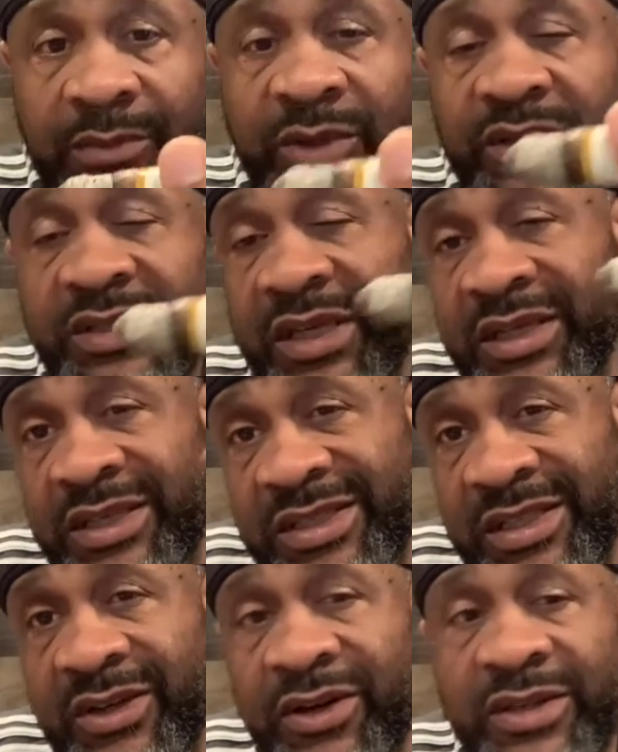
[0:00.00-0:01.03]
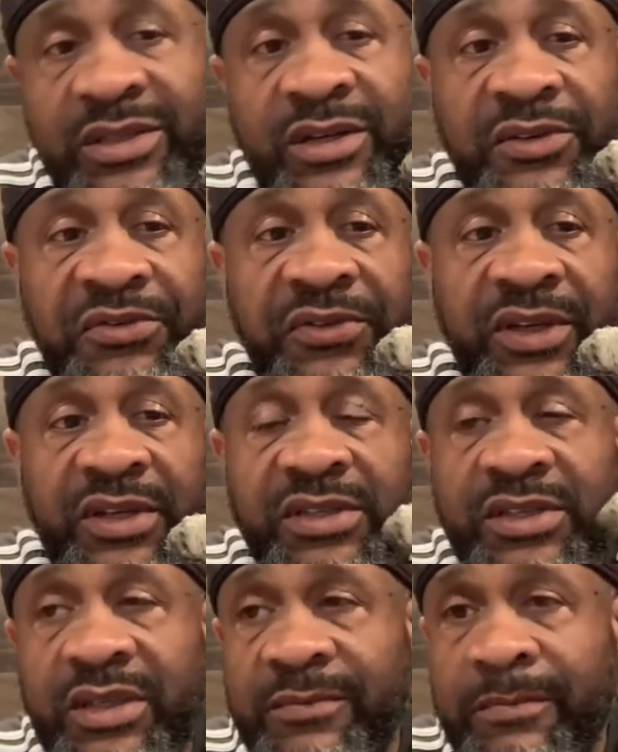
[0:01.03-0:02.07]
say that cigar is gonna finish
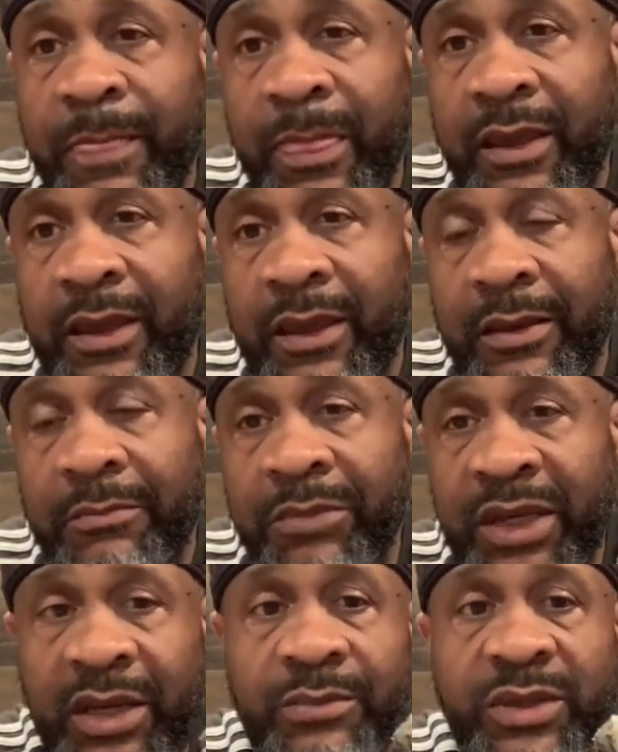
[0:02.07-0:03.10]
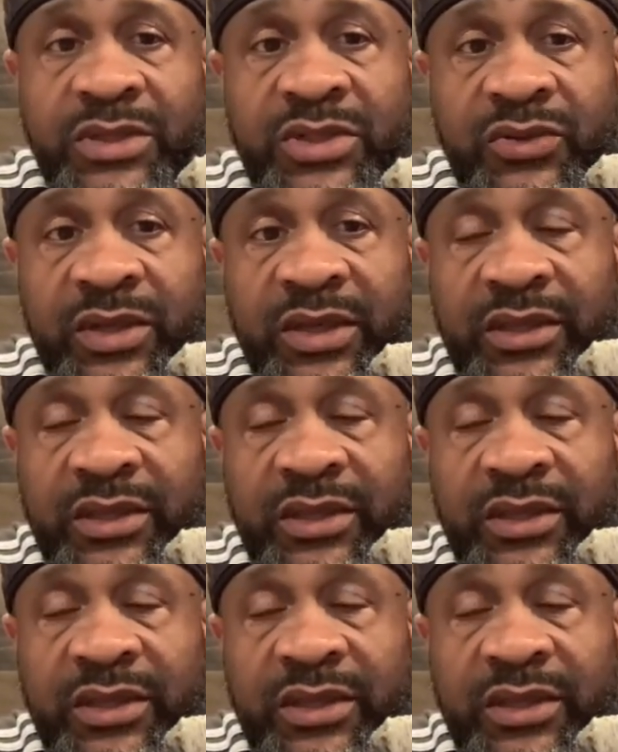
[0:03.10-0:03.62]
medium in strength.